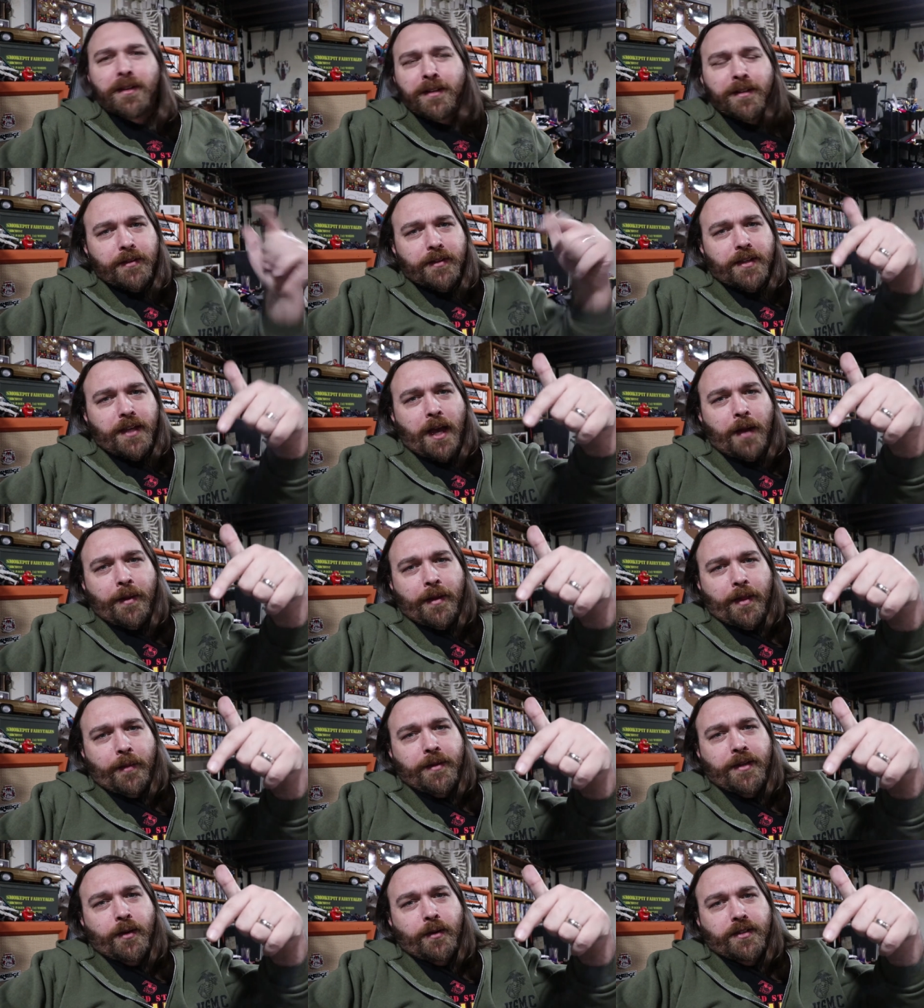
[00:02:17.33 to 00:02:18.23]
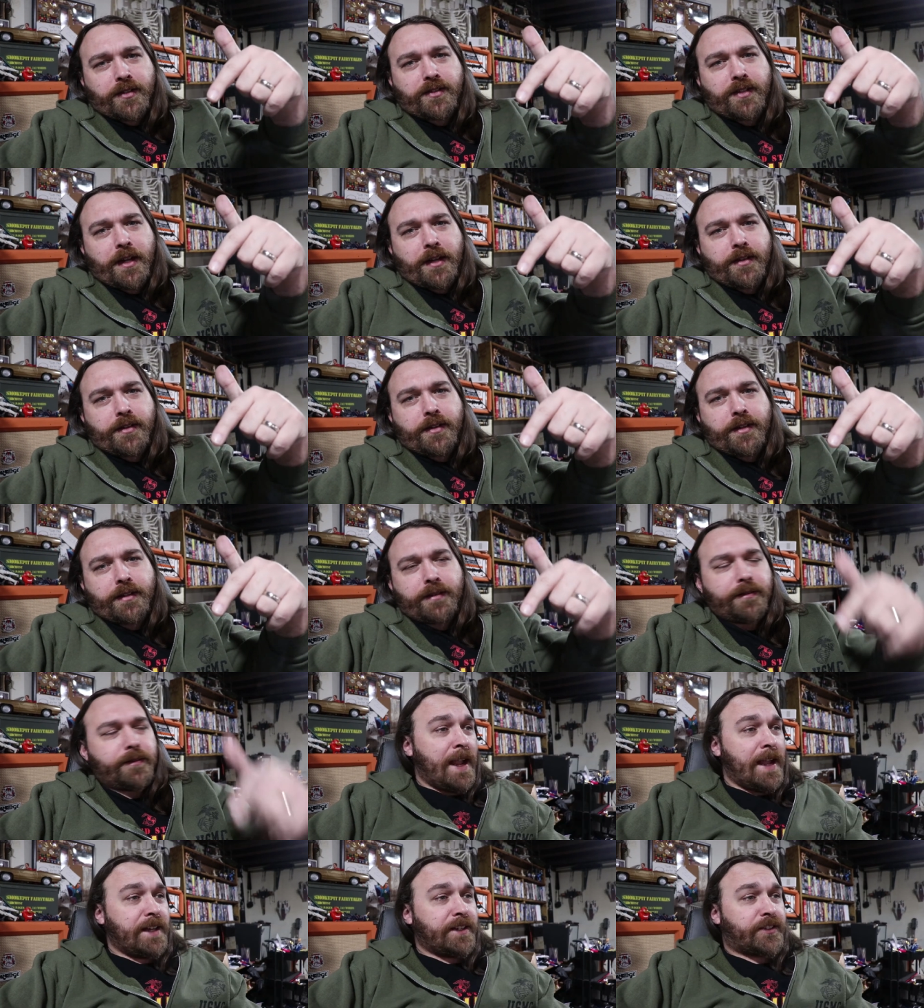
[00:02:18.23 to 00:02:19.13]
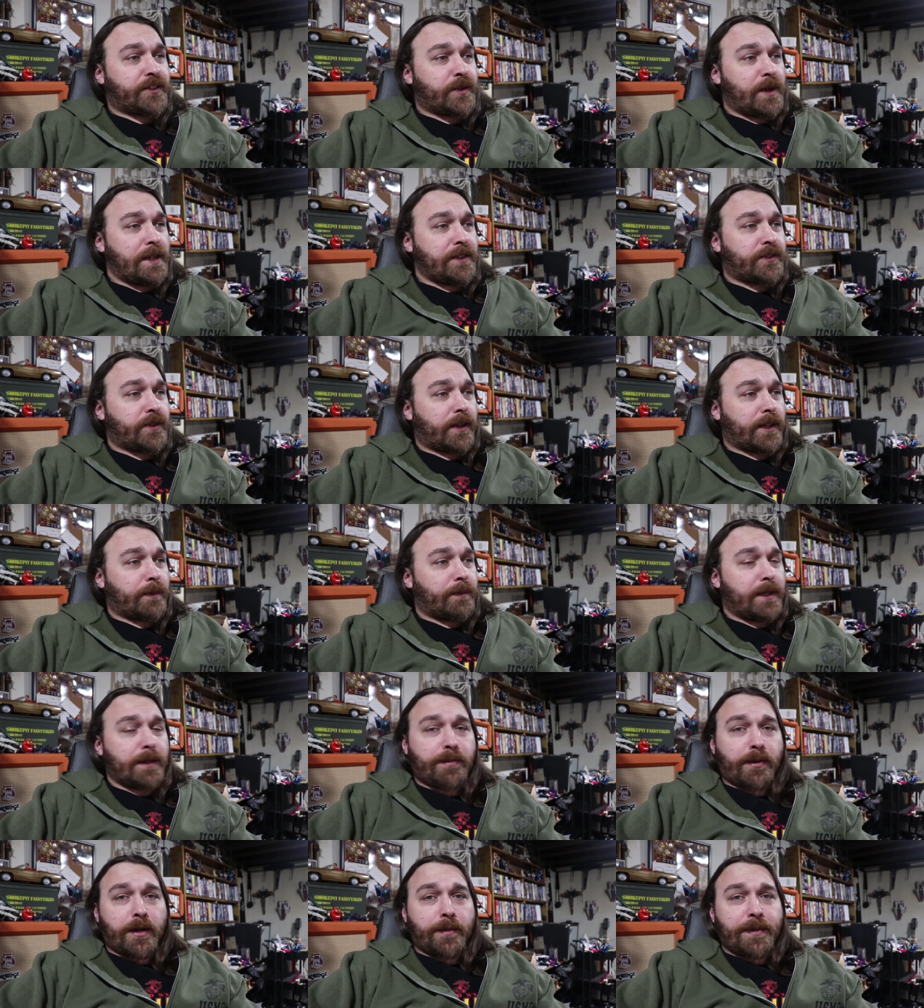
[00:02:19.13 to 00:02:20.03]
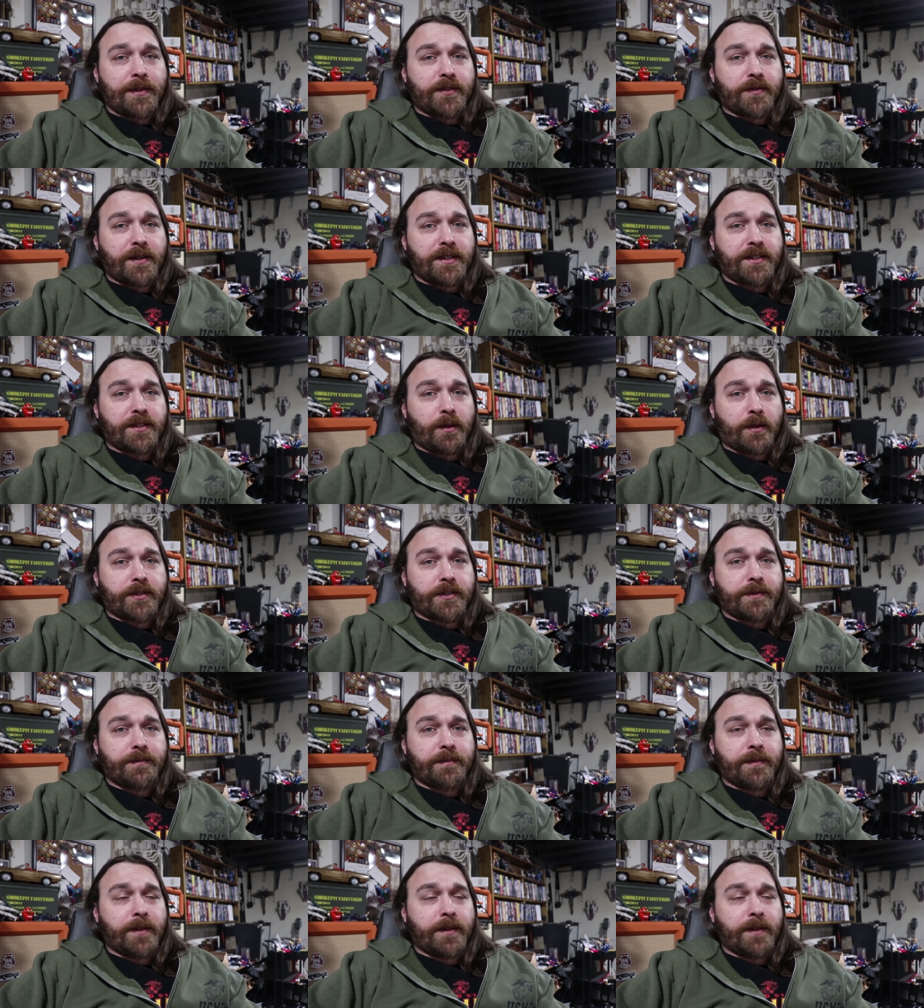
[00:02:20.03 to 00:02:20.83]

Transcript: Leave a comment, let me know what state you're in. And trains are like a big part of Pennsylvania culture.